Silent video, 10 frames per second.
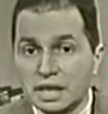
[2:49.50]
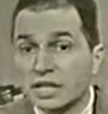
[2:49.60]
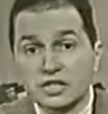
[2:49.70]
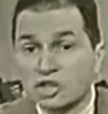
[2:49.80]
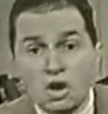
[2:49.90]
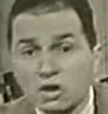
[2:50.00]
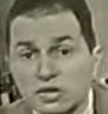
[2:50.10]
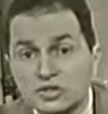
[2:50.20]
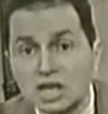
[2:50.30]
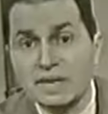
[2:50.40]
It is
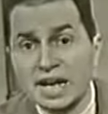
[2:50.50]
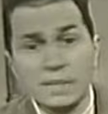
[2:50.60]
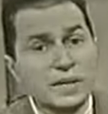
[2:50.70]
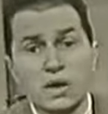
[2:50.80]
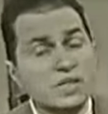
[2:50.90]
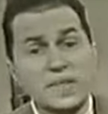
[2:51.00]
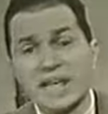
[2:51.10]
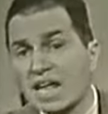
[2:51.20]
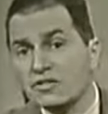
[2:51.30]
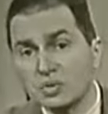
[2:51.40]
called servile because in
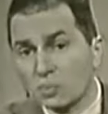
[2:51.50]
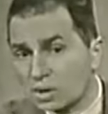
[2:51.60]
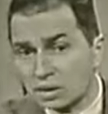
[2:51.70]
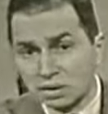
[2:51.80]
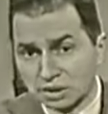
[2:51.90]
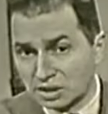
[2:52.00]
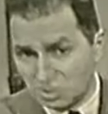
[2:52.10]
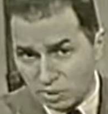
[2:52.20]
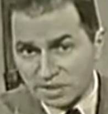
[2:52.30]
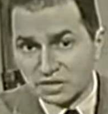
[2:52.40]
the ancient world,
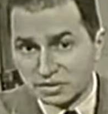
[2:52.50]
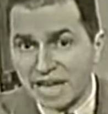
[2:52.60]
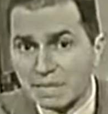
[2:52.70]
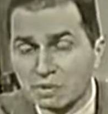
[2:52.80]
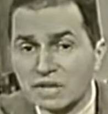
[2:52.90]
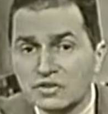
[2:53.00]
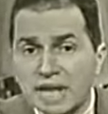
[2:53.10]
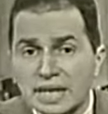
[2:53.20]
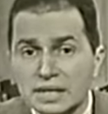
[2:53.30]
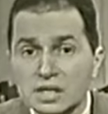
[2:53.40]
where this name
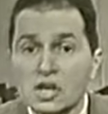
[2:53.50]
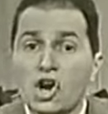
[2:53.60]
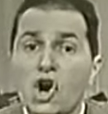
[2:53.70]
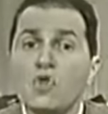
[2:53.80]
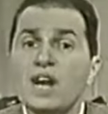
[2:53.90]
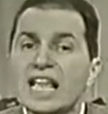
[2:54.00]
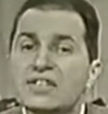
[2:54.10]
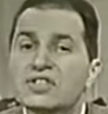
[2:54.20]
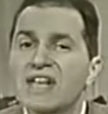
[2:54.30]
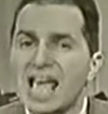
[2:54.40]
originated, only
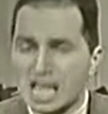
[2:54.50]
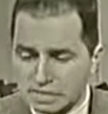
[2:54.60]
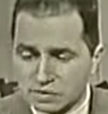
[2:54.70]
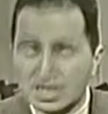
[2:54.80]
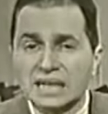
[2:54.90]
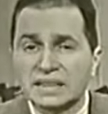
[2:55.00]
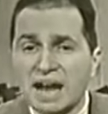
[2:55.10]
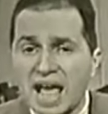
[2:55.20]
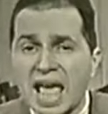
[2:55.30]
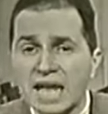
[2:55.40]
slaves got
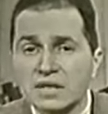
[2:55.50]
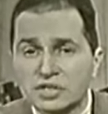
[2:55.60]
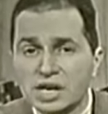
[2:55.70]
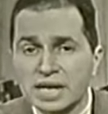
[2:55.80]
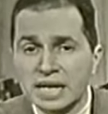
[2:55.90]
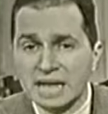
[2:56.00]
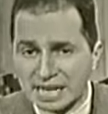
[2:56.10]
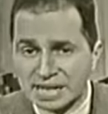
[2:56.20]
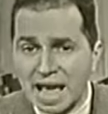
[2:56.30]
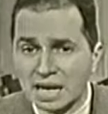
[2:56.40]
their hands dirty
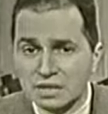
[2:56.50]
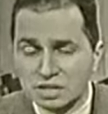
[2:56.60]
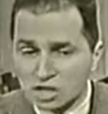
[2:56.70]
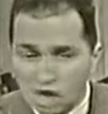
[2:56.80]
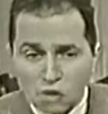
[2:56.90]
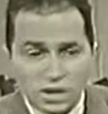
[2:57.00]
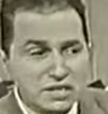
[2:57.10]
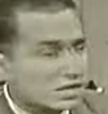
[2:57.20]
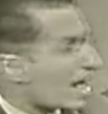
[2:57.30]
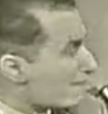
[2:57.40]
and calloused.
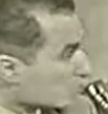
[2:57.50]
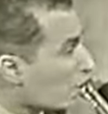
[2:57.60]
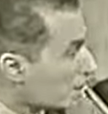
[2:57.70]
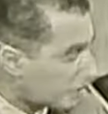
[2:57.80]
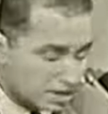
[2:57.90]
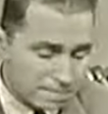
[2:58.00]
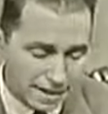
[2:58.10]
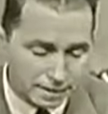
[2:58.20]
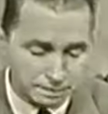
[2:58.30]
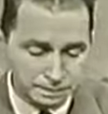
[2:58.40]
Only slaves worked in
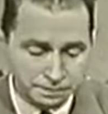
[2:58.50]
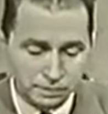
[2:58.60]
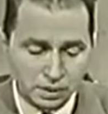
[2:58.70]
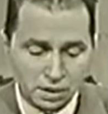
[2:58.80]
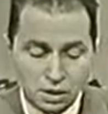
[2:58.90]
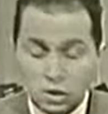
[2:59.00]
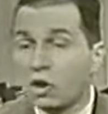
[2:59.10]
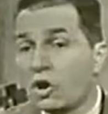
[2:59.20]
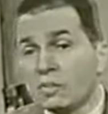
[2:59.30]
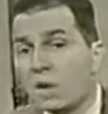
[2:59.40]
matter.
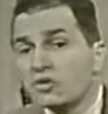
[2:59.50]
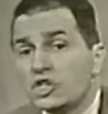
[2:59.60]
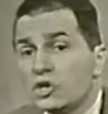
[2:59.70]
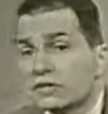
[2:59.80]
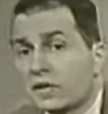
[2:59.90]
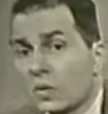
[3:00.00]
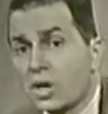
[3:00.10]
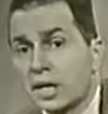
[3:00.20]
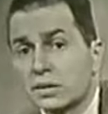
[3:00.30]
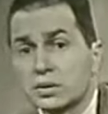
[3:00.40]
Most useful
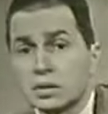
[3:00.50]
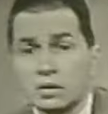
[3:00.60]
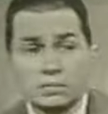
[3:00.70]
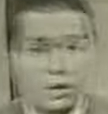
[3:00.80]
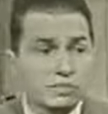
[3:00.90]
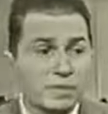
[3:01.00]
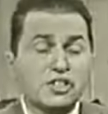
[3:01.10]
works, most